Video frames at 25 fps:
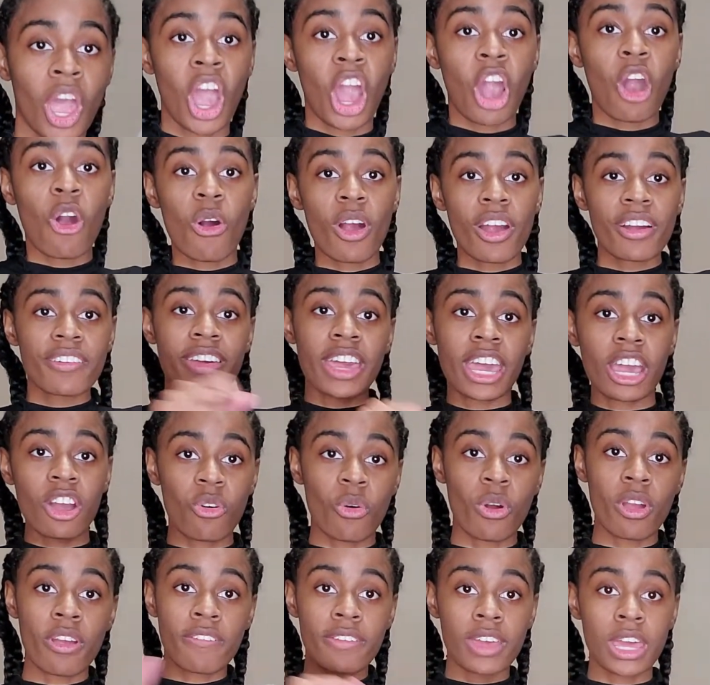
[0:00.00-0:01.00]

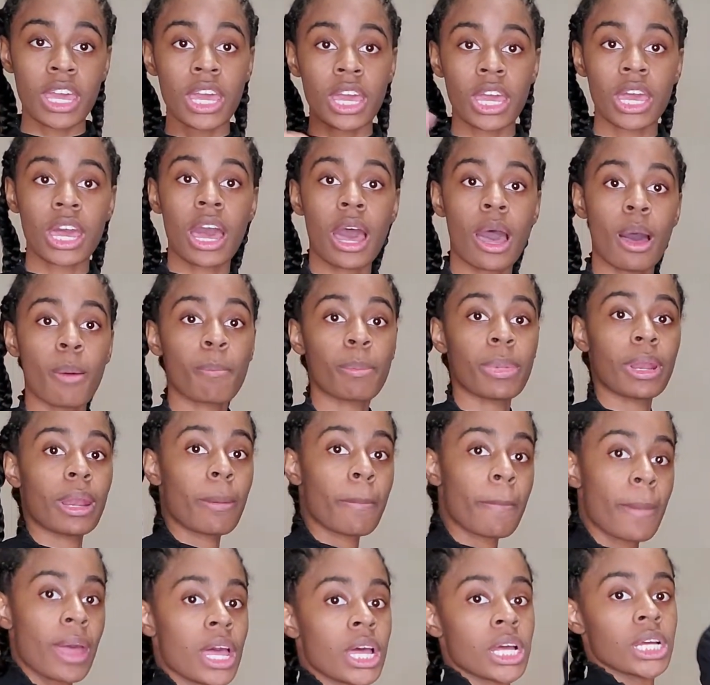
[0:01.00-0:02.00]
Corvette. Hop
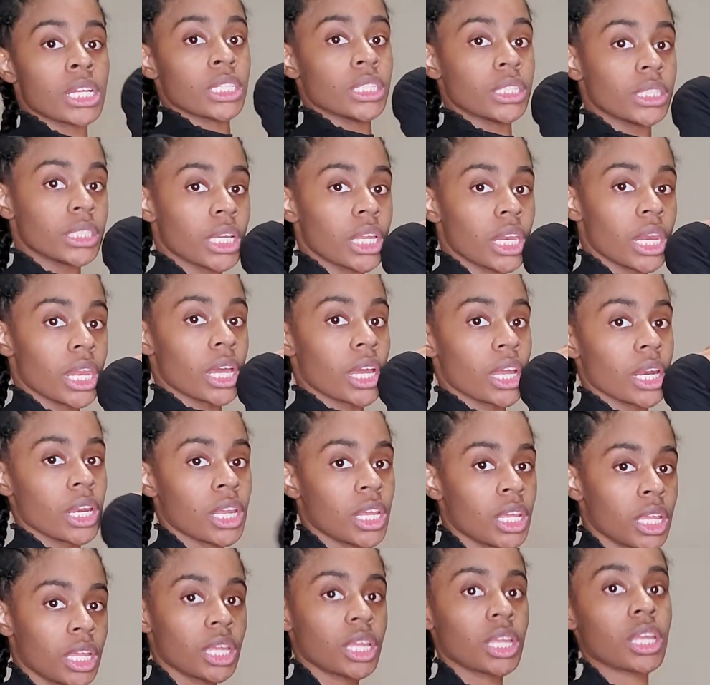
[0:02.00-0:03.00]
just like
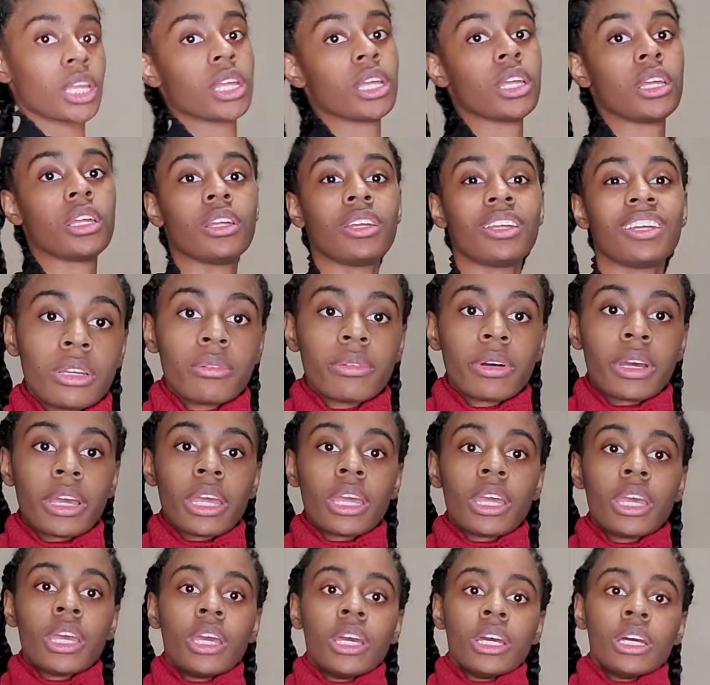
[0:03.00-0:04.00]
that.
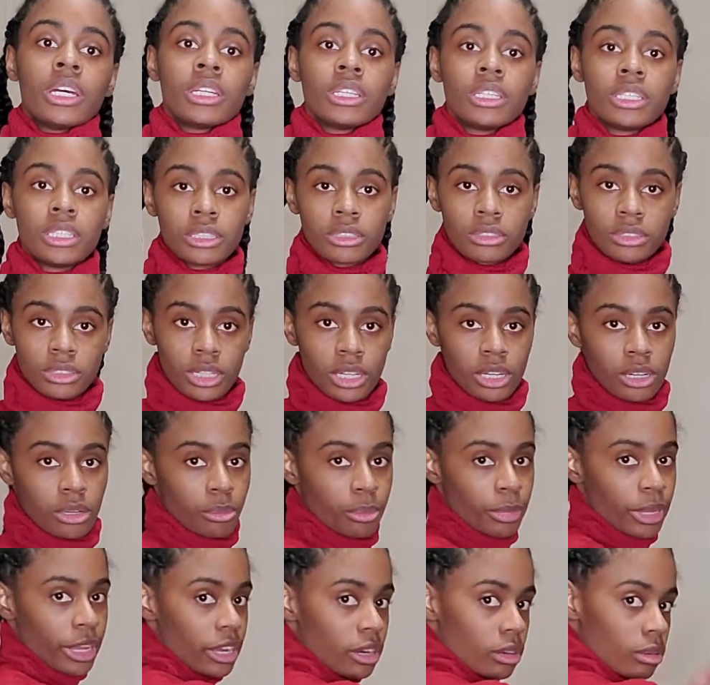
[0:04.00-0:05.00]
Anyway. This one on
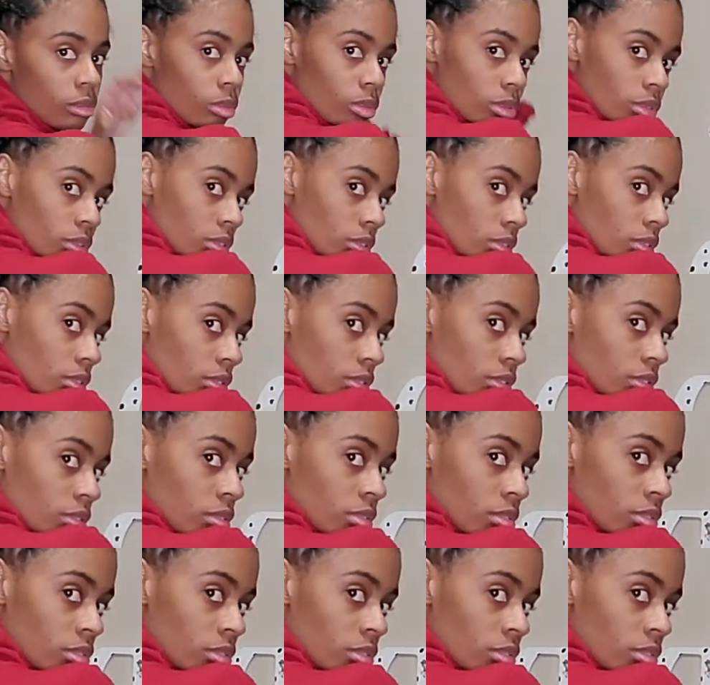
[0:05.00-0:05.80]
backwards.